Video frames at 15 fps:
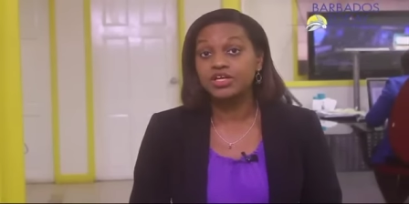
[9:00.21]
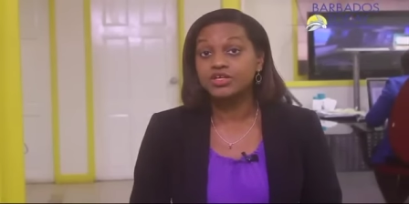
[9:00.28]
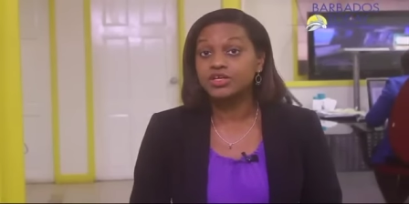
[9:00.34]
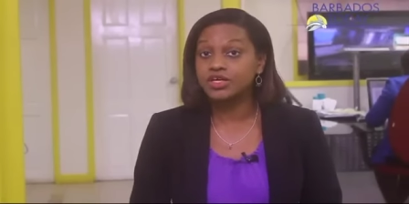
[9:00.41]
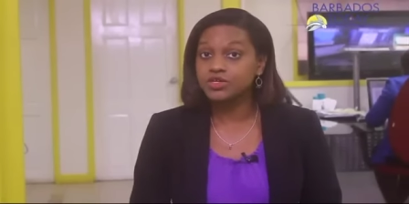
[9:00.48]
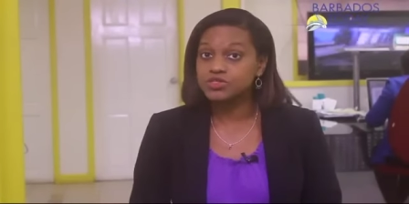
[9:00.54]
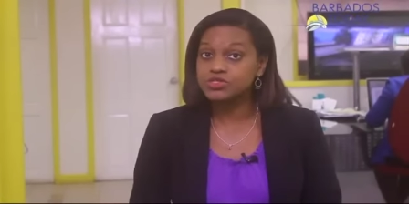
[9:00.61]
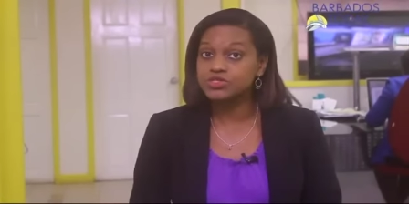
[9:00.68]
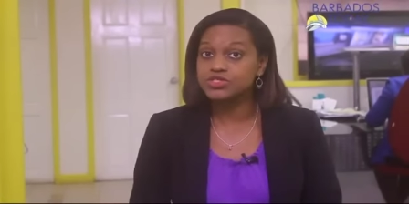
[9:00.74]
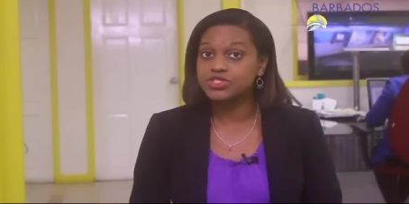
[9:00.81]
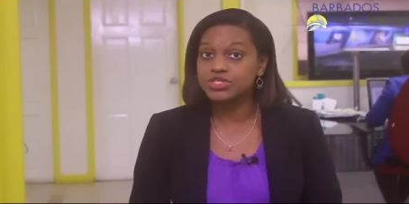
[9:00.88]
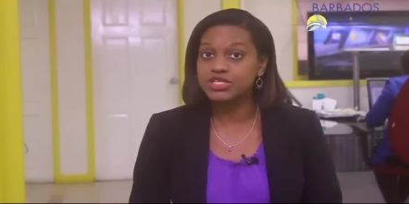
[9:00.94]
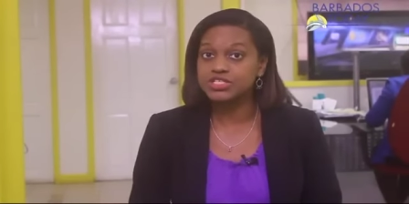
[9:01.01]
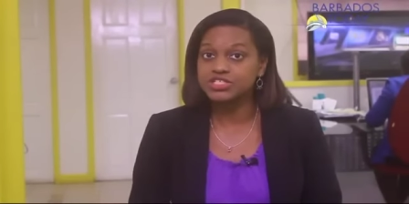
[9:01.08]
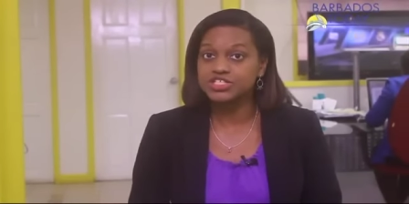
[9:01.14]
You can also
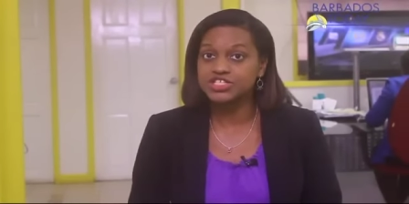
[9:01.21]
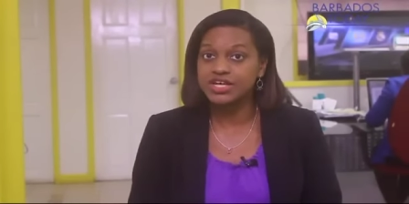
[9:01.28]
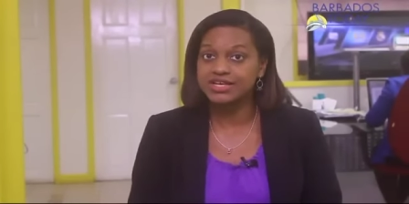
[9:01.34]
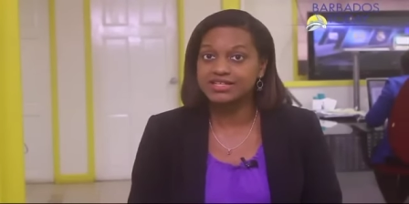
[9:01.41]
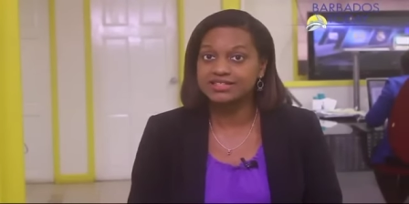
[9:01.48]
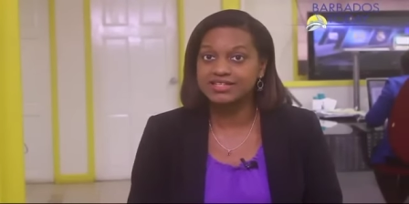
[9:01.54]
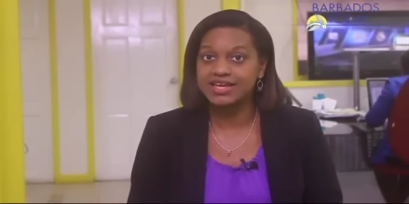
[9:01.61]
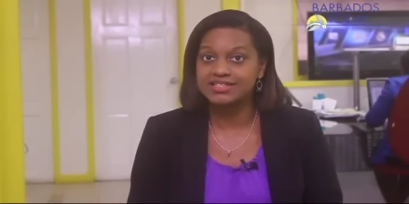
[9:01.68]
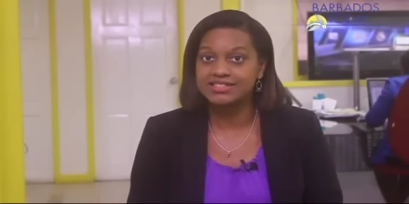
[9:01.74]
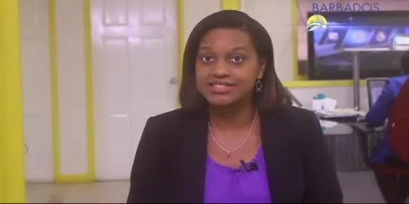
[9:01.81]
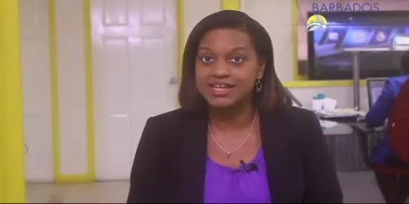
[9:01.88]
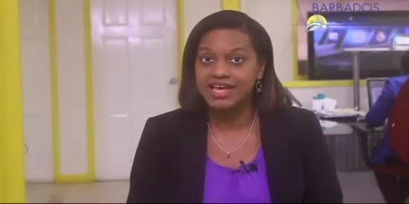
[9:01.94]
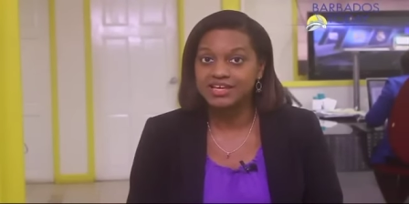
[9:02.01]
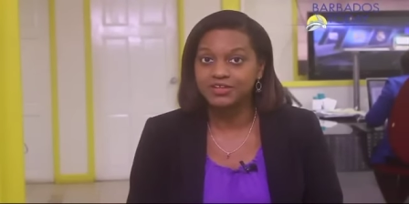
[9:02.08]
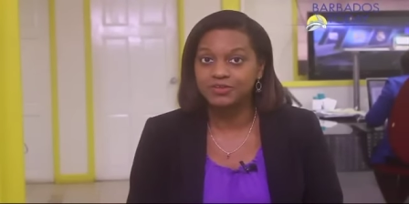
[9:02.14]
tune in to Channel
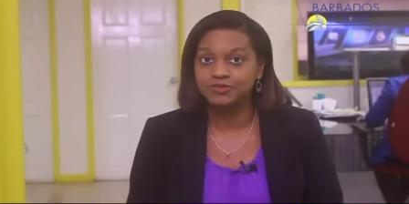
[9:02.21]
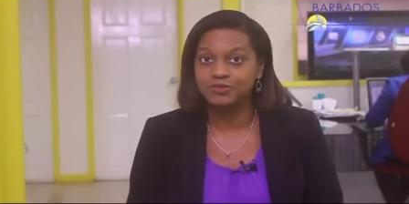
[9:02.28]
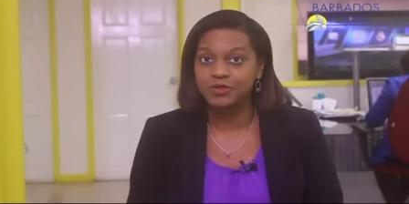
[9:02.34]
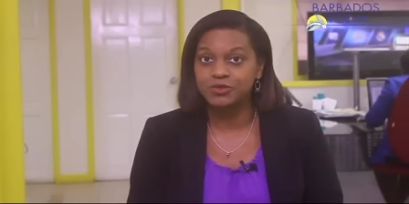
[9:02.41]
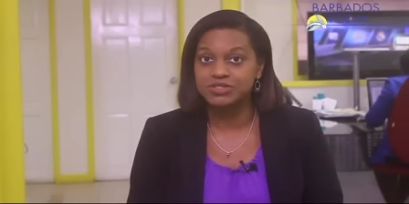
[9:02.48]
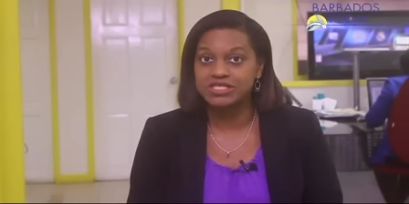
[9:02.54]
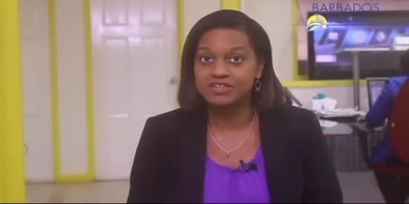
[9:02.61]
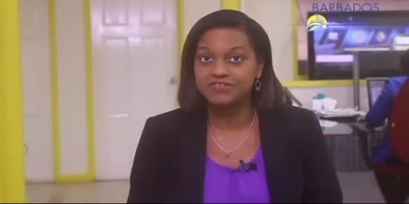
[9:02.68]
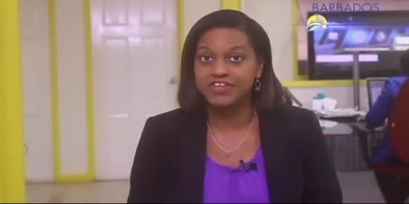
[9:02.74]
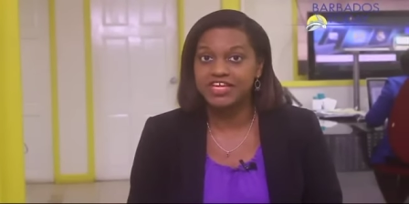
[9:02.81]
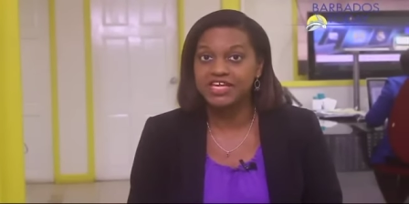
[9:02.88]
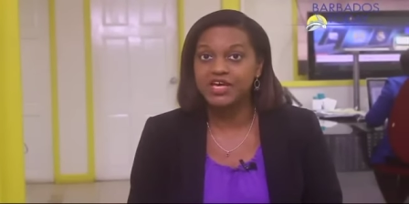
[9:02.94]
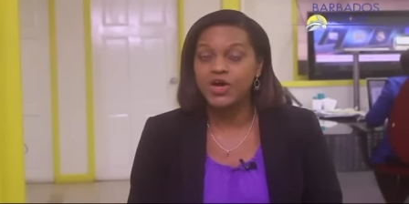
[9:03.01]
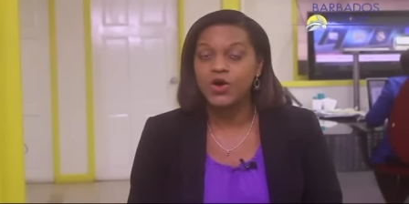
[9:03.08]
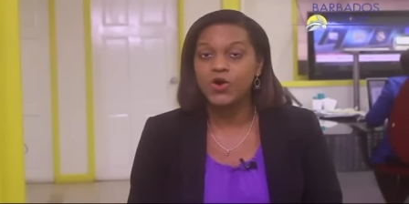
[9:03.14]
ninety-nine on Flow T
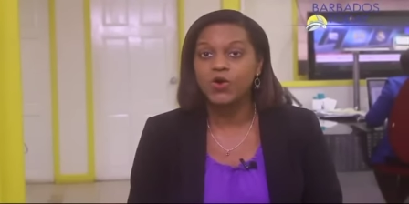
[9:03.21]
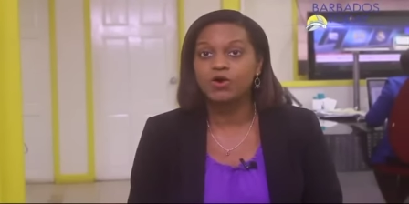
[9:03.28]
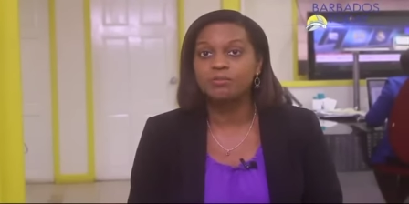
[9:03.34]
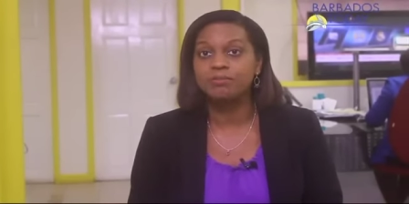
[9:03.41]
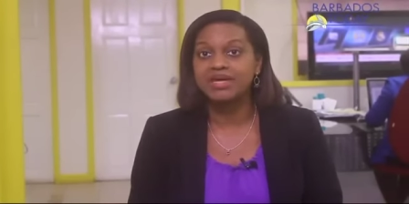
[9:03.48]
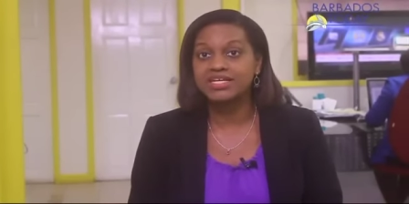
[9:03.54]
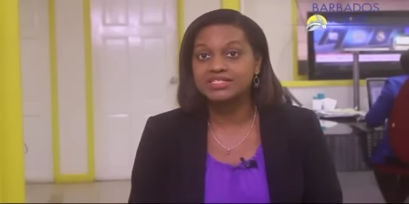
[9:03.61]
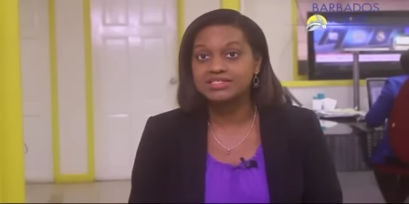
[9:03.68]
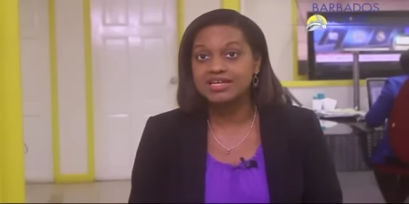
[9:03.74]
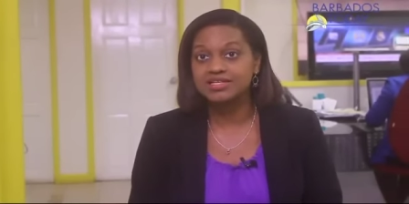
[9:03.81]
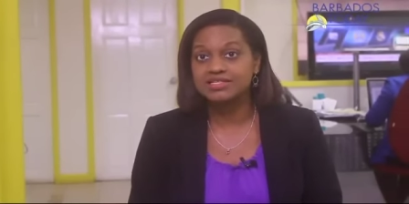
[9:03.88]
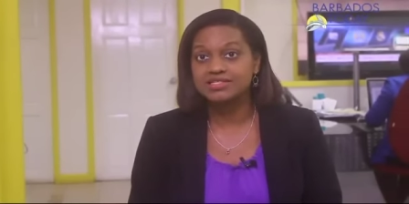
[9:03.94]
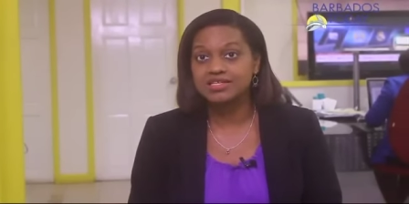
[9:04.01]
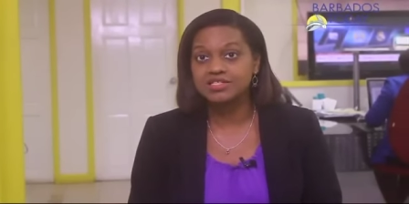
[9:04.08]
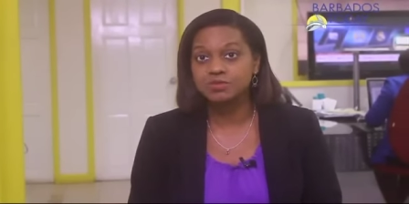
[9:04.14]
V or Mix
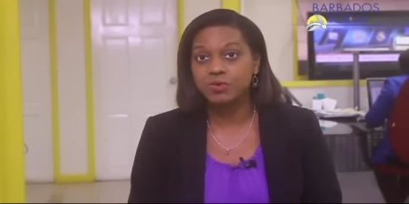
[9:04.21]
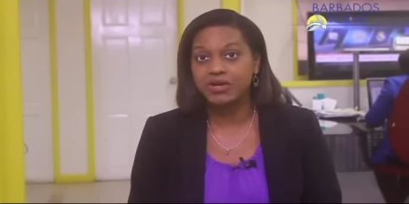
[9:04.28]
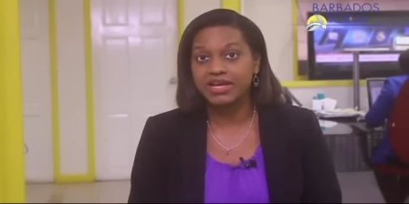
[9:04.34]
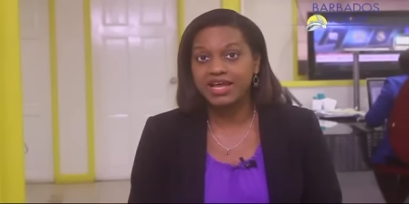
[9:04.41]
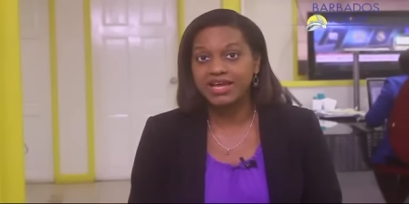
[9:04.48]
ninety-six point